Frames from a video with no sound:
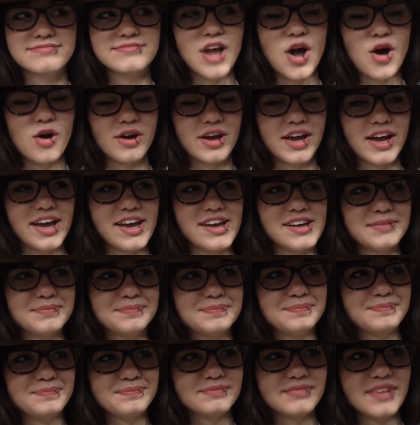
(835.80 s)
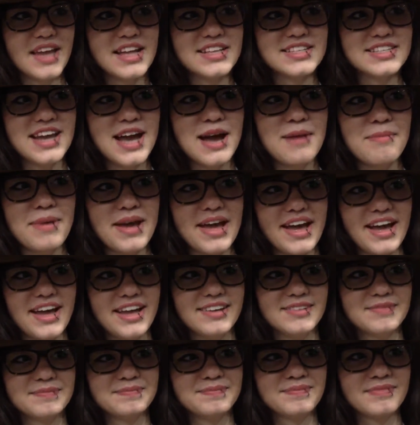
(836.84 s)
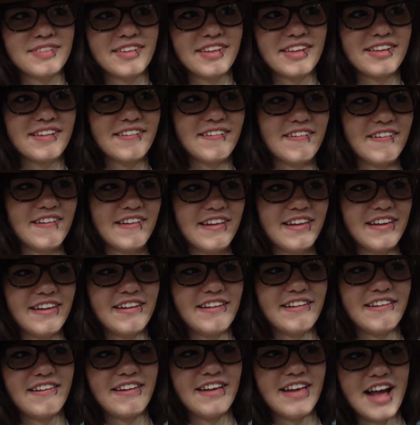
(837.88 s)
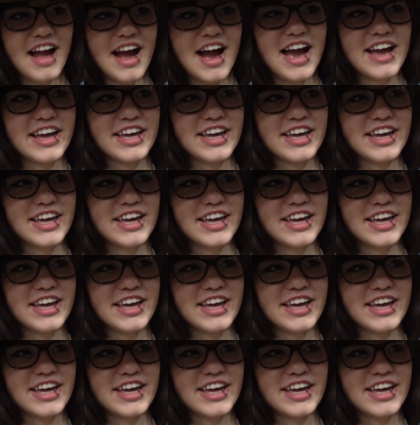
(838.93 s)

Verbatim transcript: Okay, that's not bad. What you?